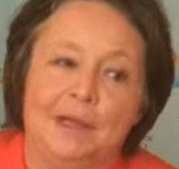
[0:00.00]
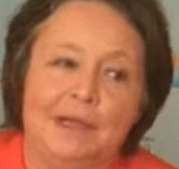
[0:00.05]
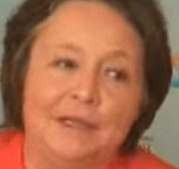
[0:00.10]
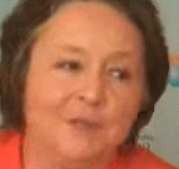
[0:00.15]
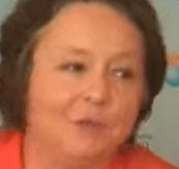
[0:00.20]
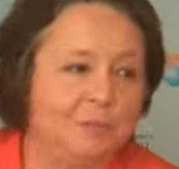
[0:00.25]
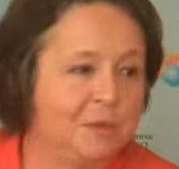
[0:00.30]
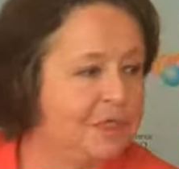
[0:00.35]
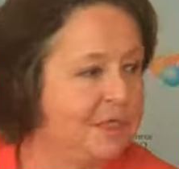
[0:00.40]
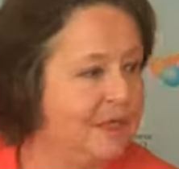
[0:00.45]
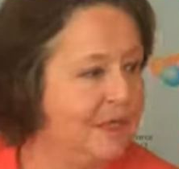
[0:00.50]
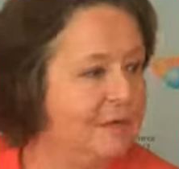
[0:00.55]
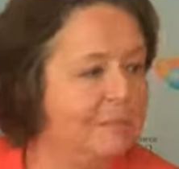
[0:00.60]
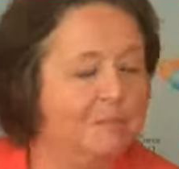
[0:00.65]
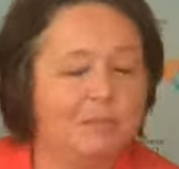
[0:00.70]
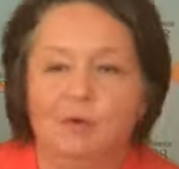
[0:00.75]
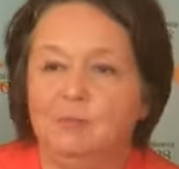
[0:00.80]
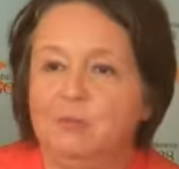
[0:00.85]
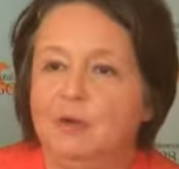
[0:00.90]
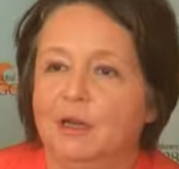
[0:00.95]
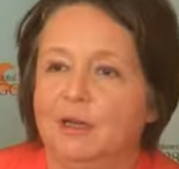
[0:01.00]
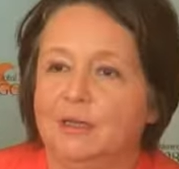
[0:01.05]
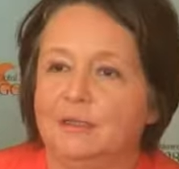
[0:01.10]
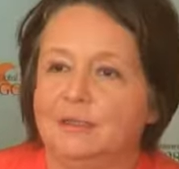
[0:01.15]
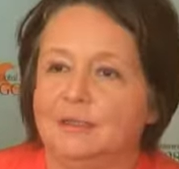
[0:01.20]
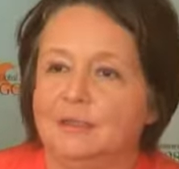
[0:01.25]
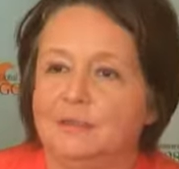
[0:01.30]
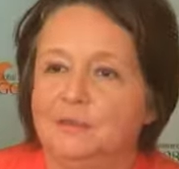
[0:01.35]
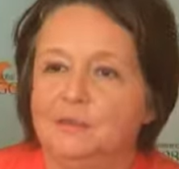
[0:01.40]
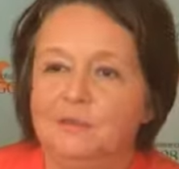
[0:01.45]
And so we started
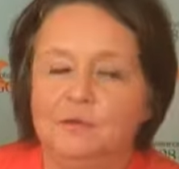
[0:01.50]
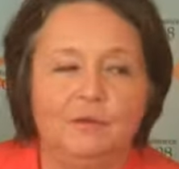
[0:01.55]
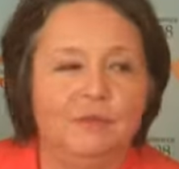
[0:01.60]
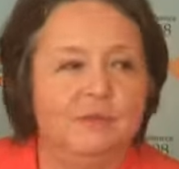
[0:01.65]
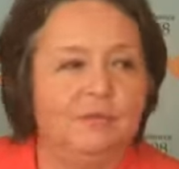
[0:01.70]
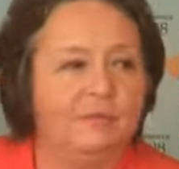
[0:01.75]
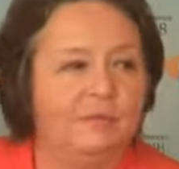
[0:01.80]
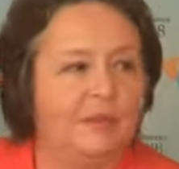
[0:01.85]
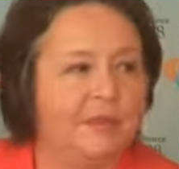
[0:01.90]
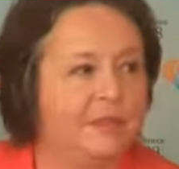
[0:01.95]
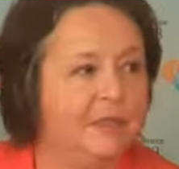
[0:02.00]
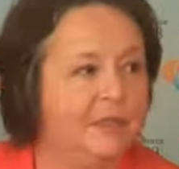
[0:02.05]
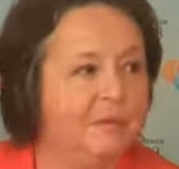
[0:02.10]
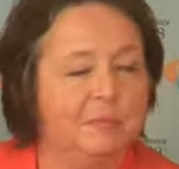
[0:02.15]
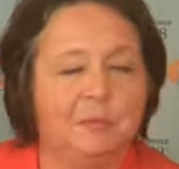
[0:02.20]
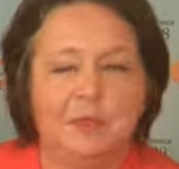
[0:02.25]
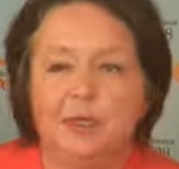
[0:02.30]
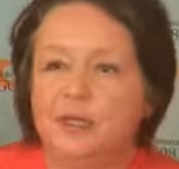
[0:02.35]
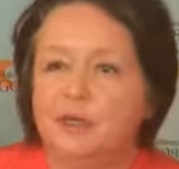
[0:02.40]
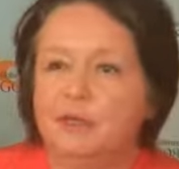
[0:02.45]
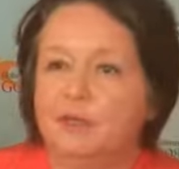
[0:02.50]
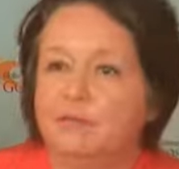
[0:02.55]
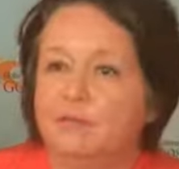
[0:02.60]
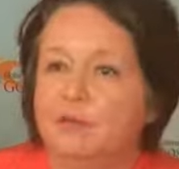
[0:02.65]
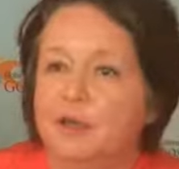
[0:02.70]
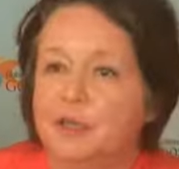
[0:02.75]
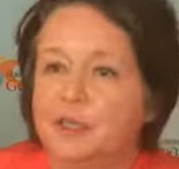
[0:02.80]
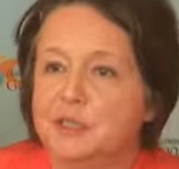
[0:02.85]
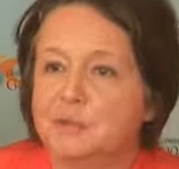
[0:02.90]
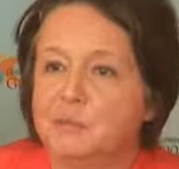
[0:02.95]
mobilizing, you know, in fact, in the beginning, a
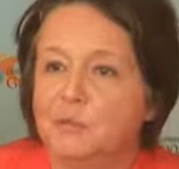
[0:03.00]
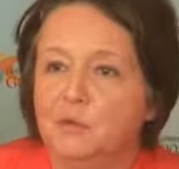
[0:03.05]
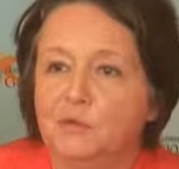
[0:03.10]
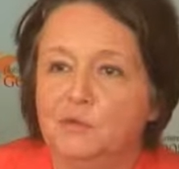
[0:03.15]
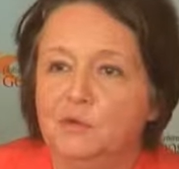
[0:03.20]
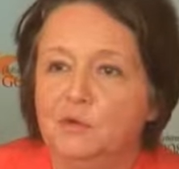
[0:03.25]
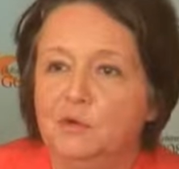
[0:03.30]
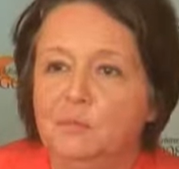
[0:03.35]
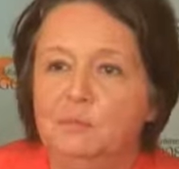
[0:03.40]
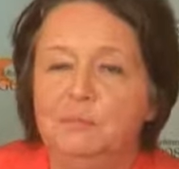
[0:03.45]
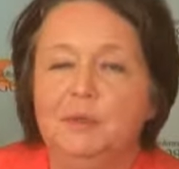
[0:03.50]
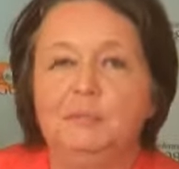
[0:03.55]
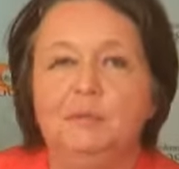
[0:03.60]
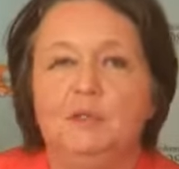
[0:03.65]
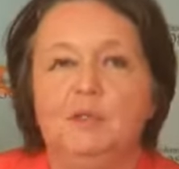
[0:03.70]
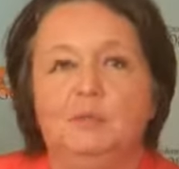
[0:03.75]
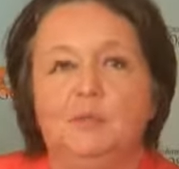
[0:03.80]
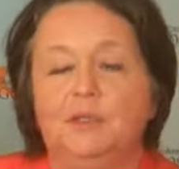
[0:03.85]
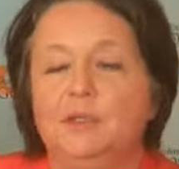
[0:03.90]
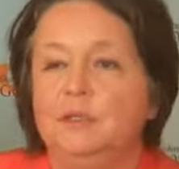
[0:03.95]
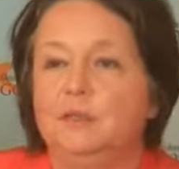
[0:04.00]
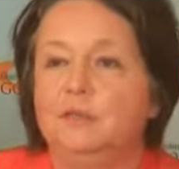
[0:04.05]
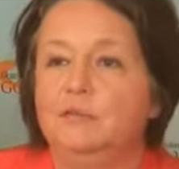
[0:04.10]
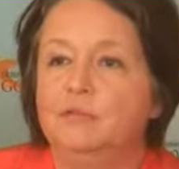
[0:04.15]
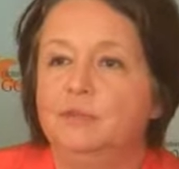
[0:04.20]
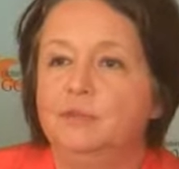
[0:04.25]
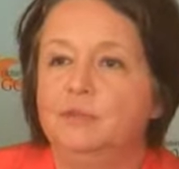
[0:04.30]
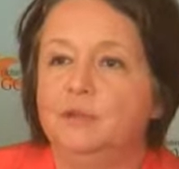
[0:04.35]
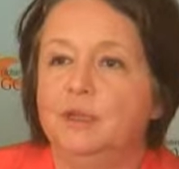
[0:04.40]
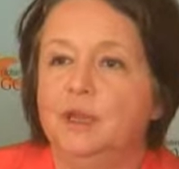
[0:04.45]
very small group, maybe 20
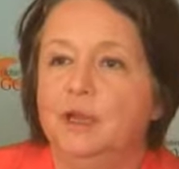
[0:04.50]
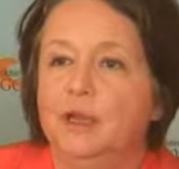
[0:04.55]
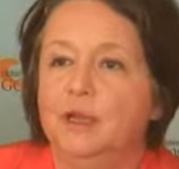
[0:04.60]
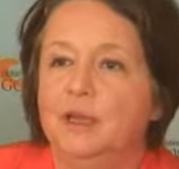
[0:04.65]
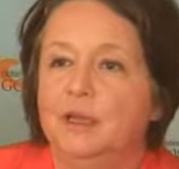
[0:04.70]
of us,